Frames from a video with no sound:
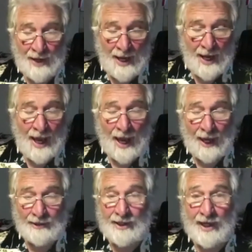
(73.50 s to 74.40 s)
And
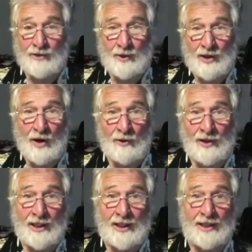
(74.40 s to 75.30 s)
as we know, the
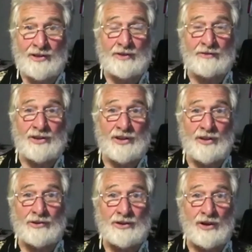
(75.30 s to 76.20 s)
election
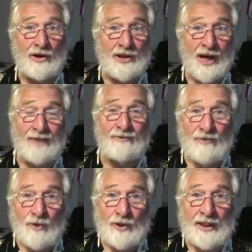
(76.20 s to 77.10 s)
results are not
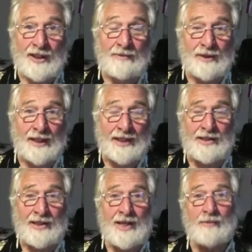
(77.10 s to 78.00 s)
fully complete,
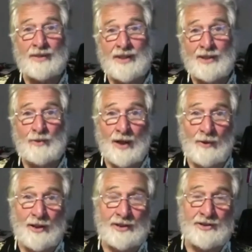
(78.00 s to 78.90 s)
but that's what I
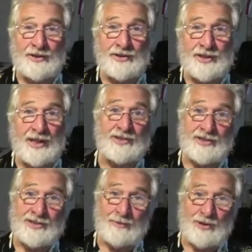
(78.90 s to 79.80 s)
wanted to discuss, since
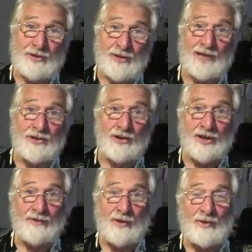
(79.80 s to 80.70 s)
I'm sure that's on
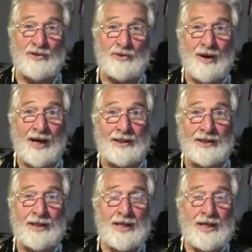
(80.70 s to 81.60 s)
everyone's mind.
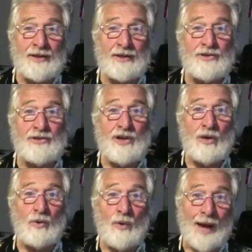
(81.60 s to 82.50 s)
There's no
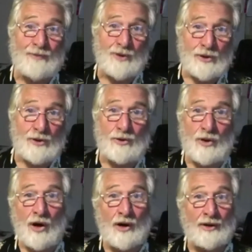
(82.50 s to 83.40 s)
absolute
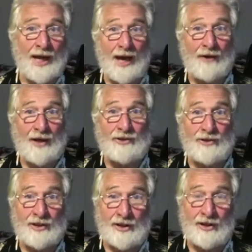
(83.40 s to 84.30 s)
on how that's going to go.